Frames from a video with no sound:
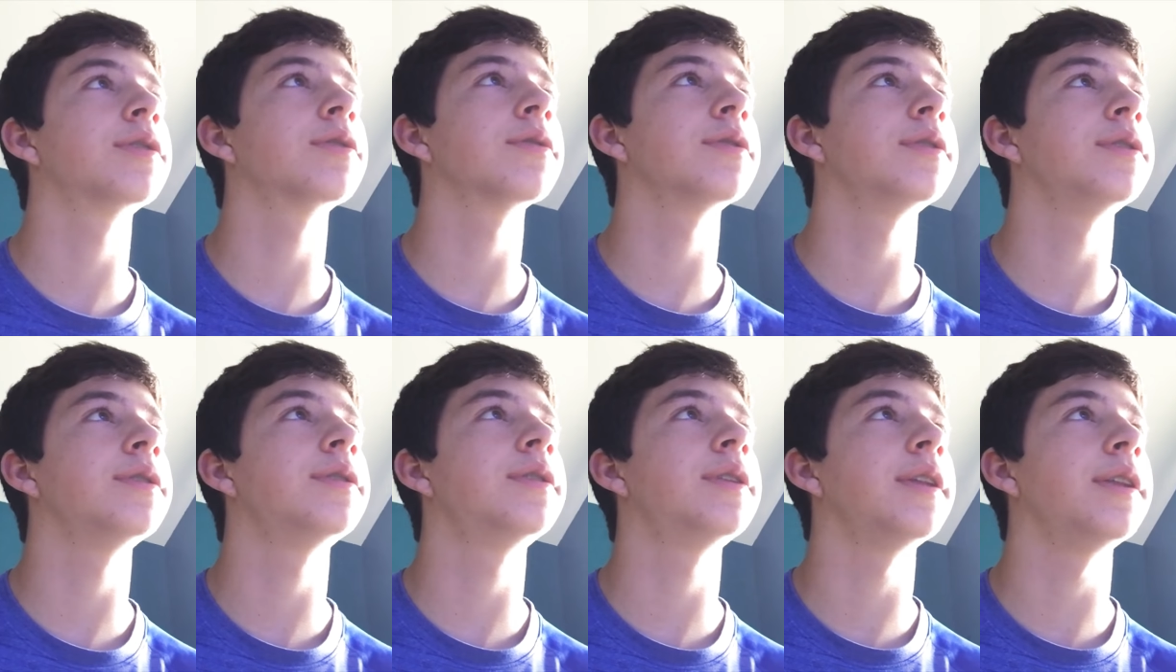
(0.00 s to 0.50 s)

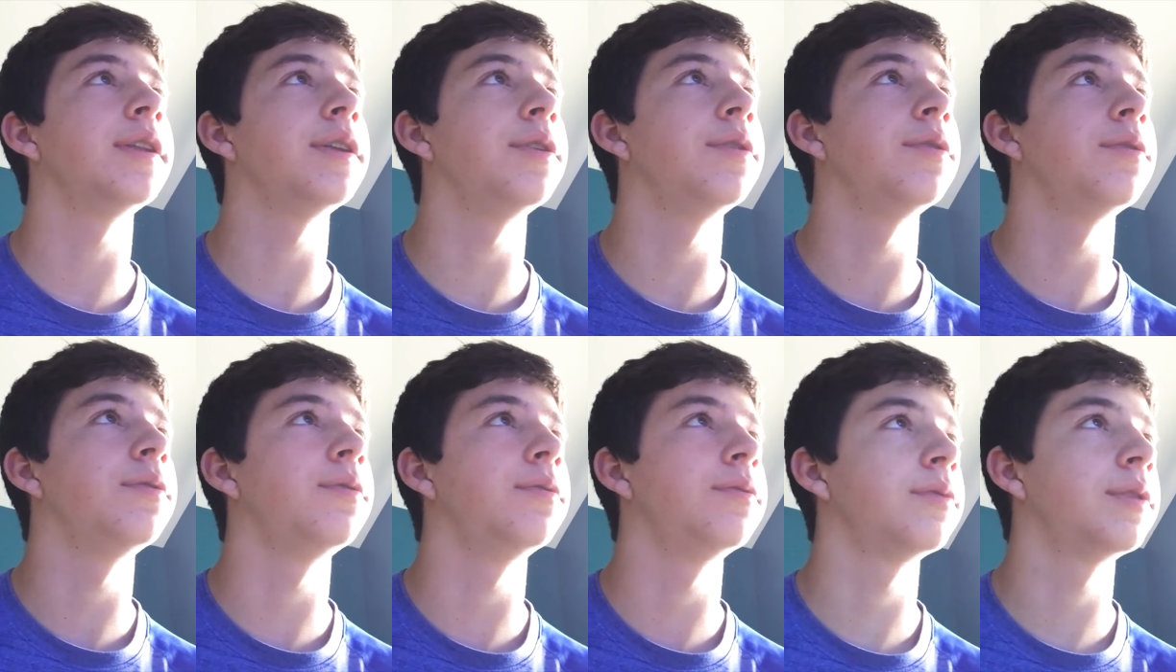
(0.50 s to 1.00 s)
screens that
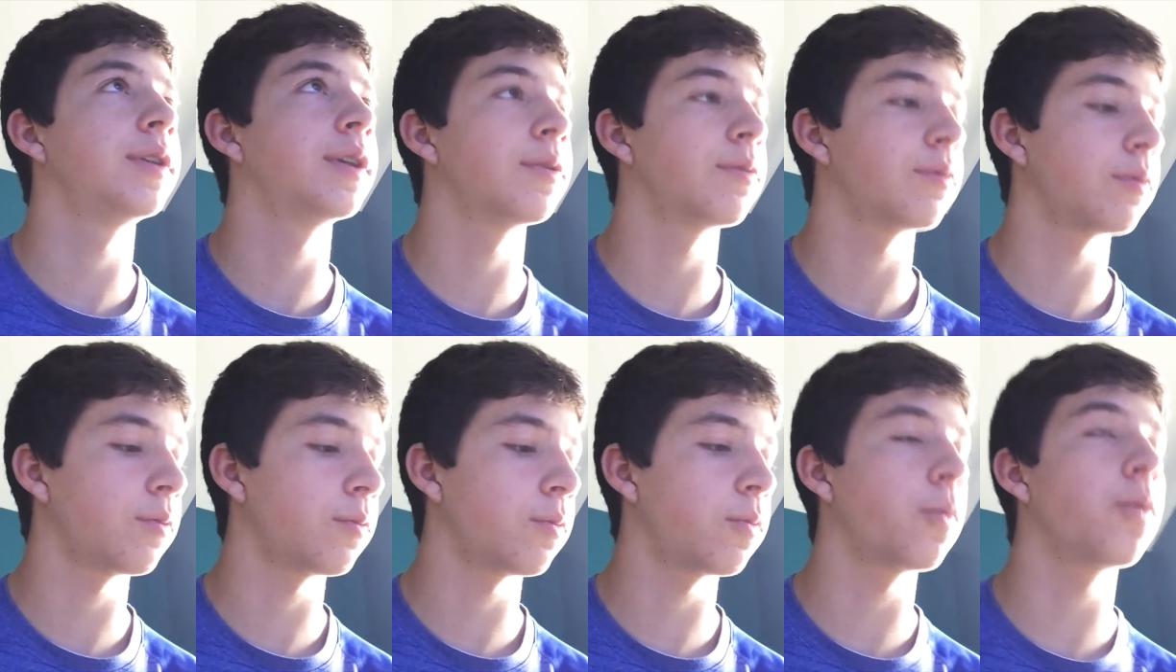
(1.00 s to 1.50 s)
you get
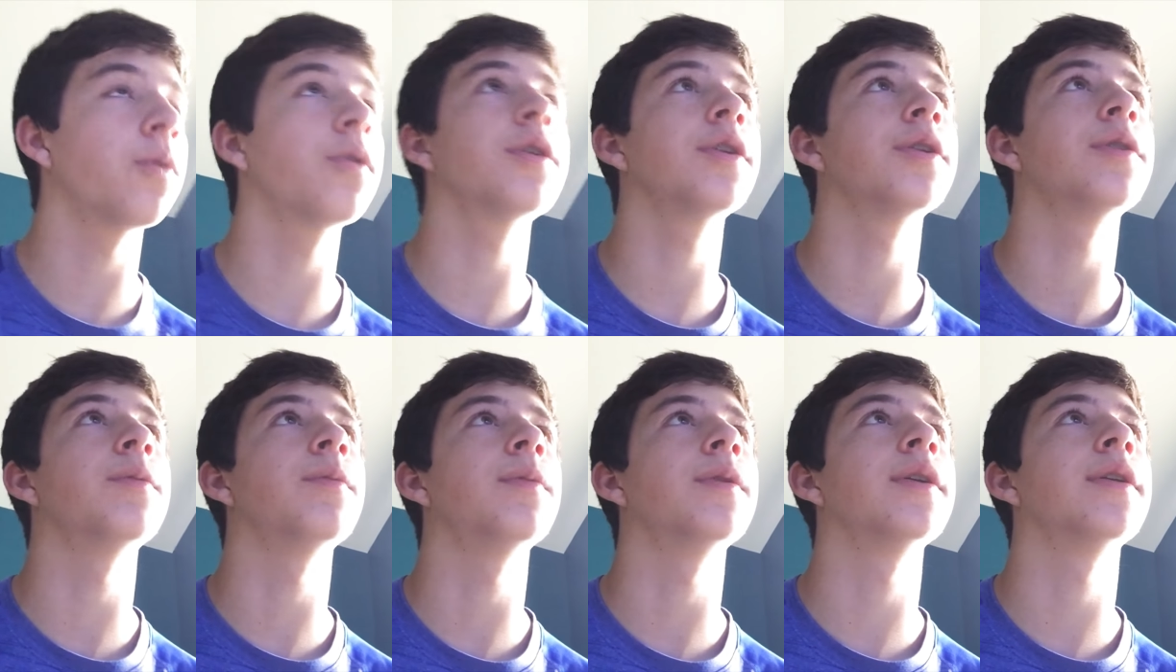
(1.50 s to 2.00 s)

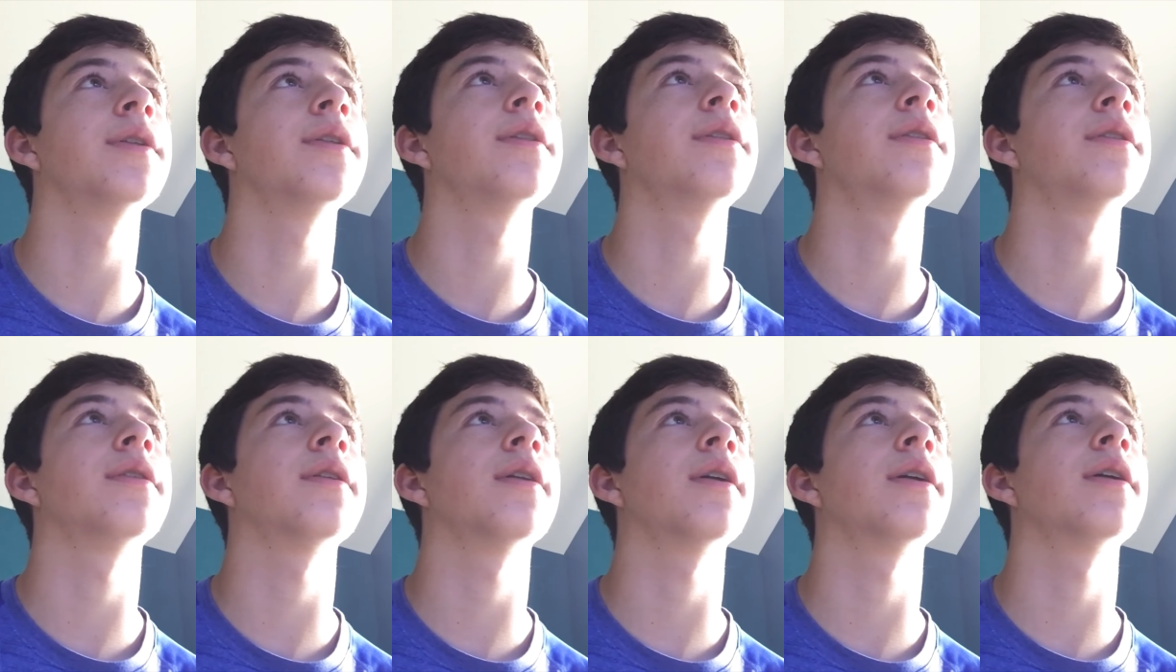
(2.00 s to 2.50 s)
rewarded with.
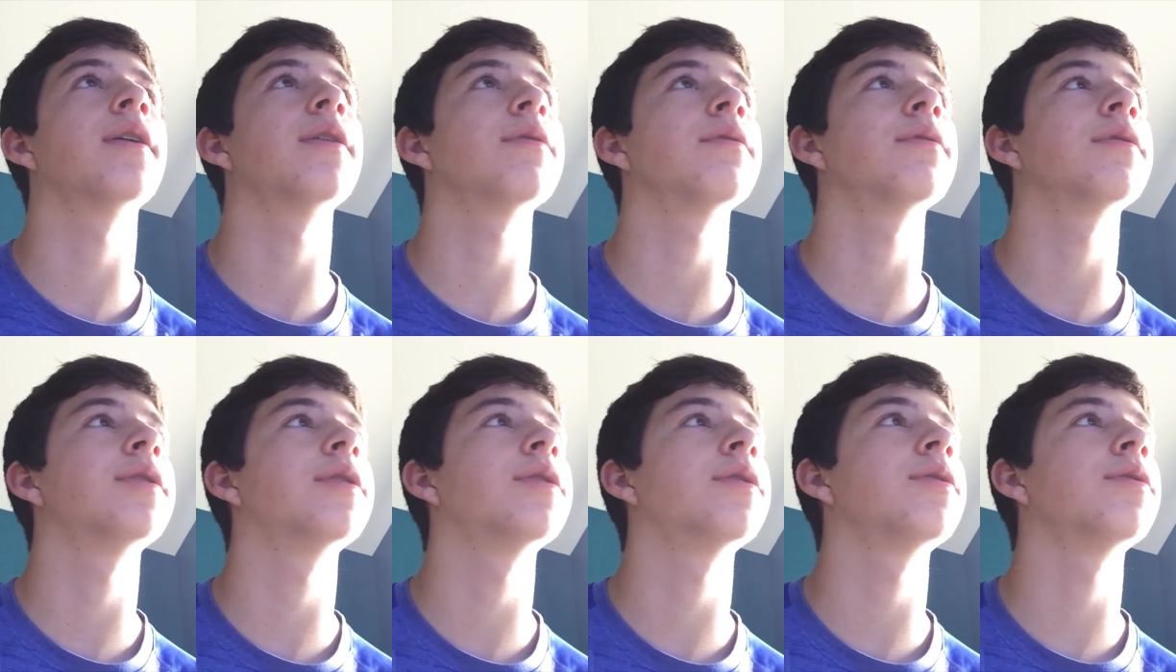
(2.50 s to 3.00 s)
I
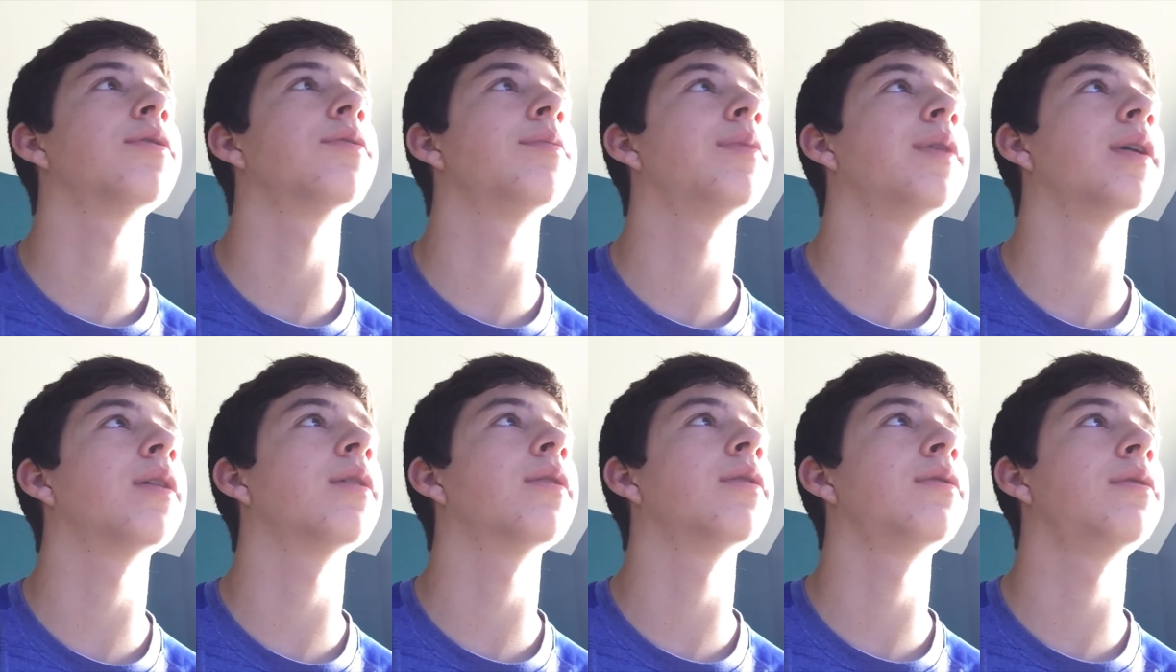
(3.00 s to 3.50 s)
don't know
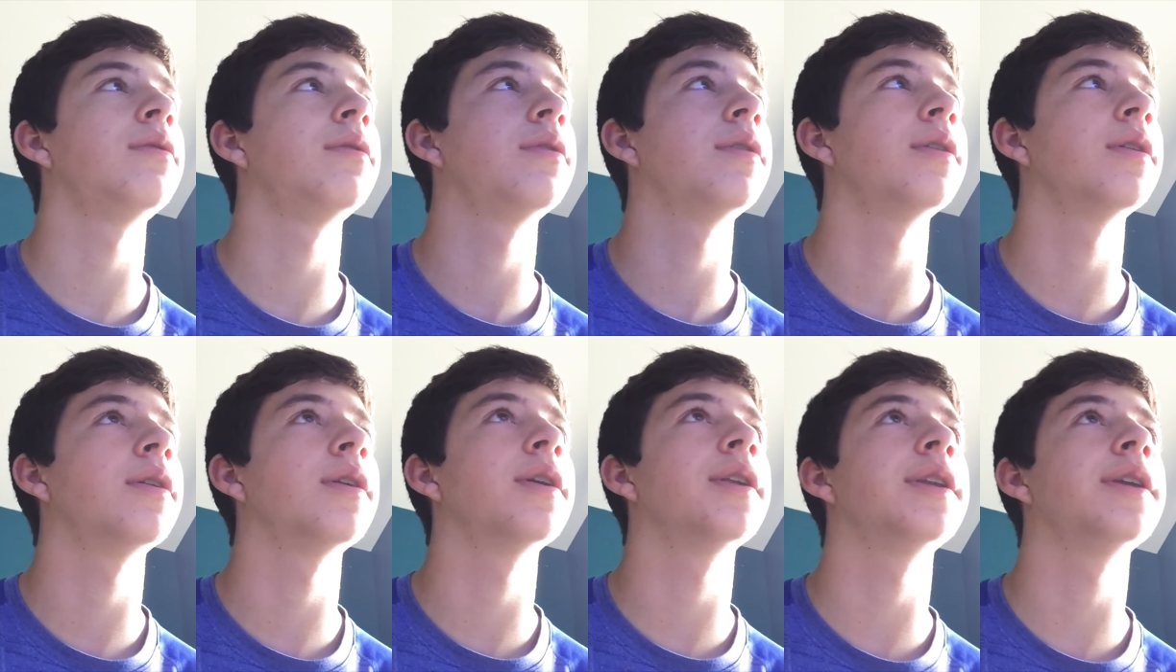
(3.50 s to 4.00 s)
about
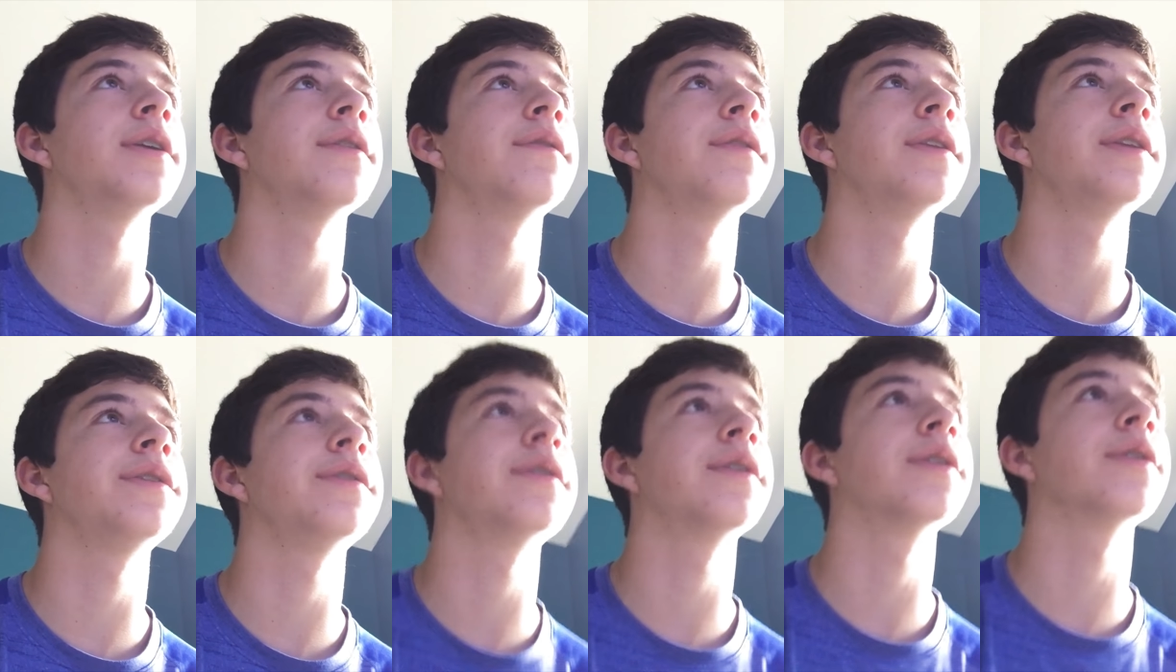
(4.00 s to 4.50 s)
any of
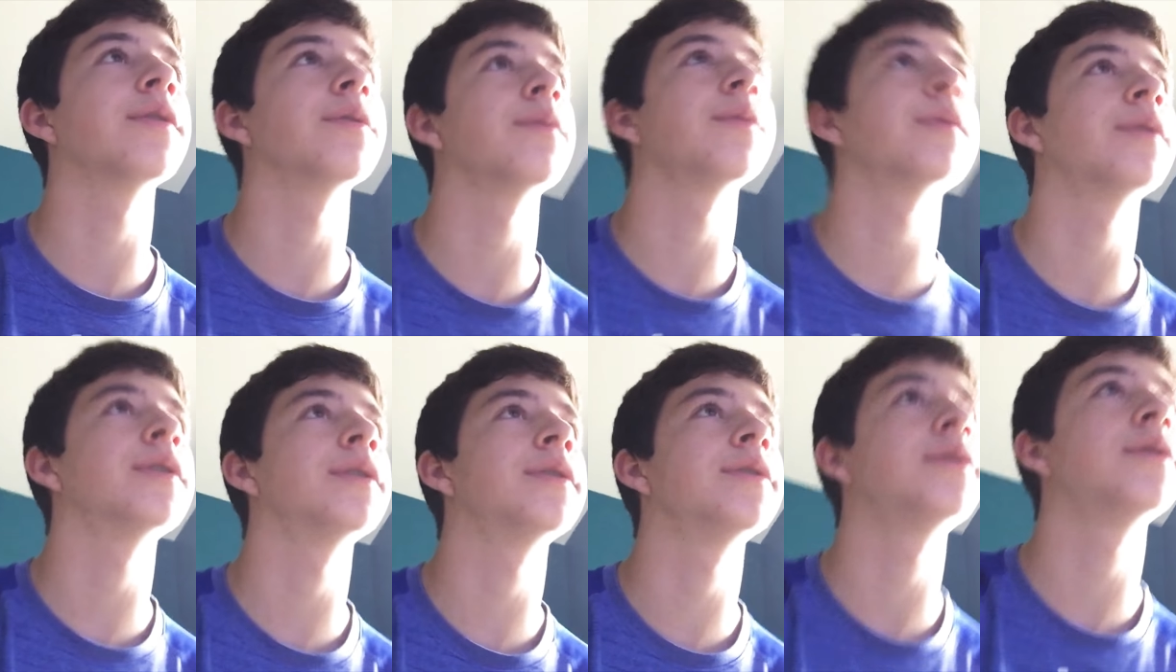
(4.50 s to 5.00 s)
these other
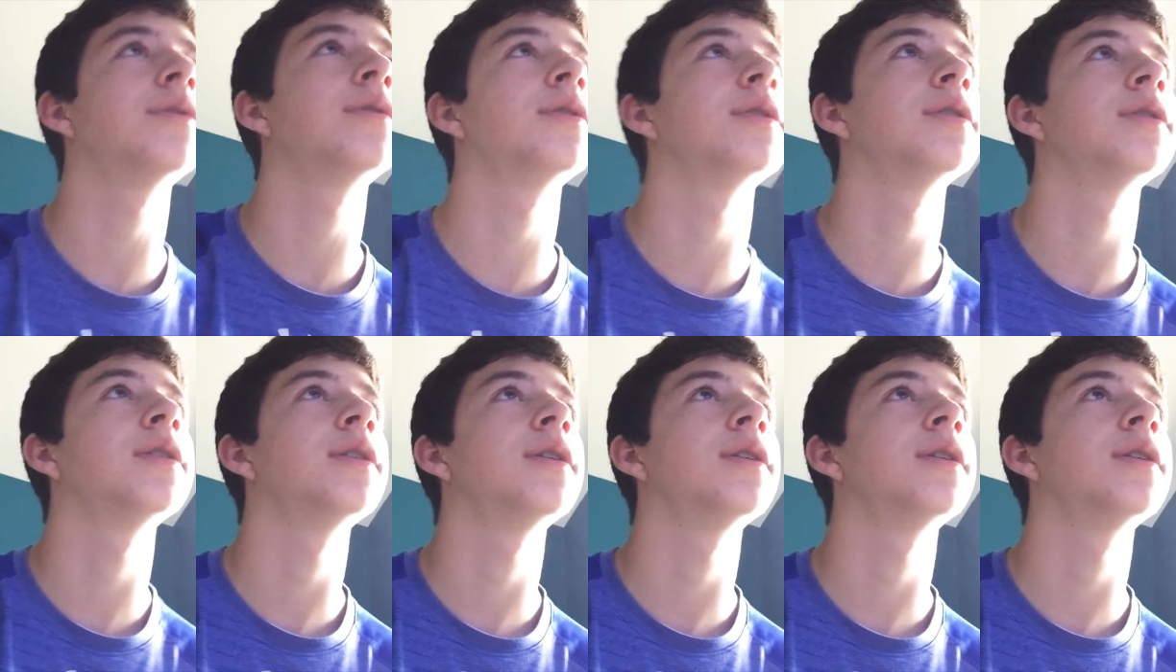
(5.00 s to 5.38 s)
ones.